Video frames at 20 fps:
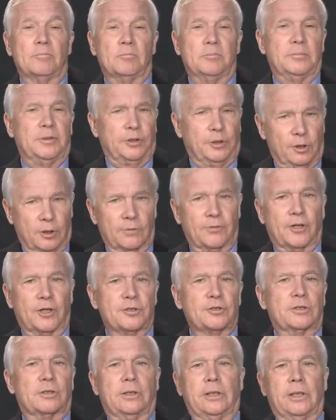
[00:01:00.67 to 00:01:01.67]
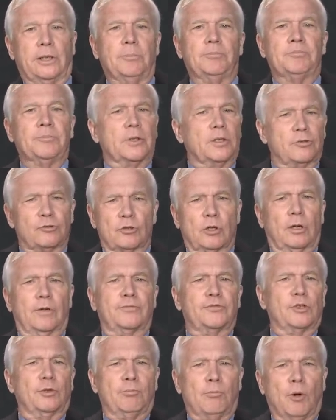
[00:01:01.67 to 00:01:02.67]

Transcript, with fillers: the university serves a